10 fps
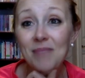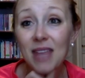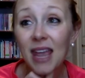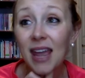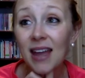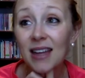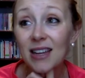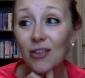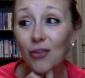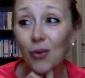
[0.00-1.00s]

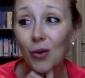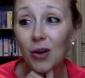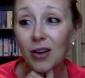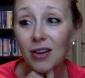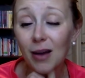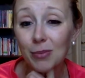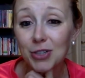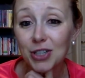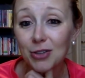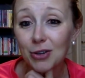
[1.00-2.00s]
and for not
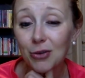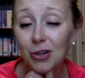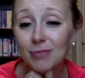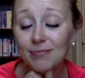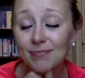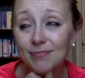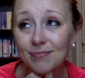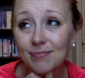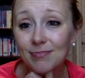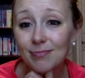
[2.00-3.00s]
pushing record.
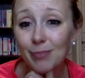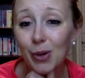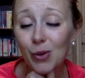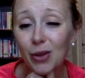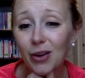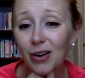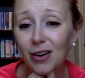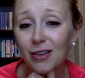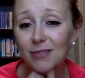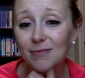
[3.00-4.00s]
Both
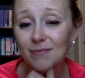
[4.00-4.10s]
are